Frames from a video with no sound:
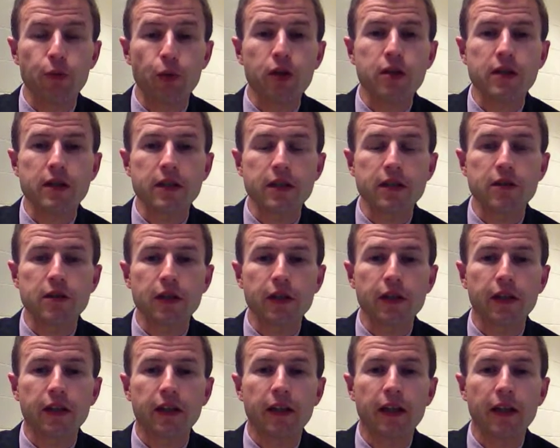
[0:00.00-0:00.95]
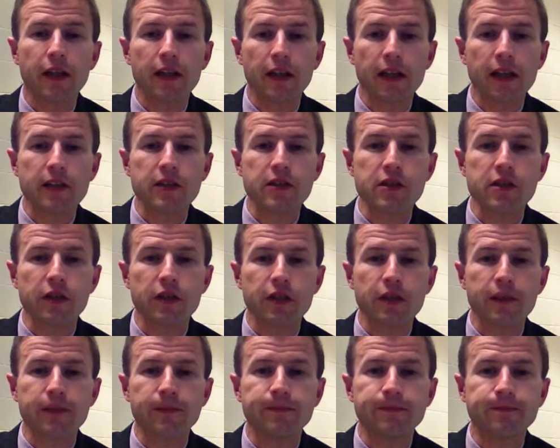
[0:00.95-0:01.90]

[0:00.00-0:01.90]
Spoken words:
What are you doing next year?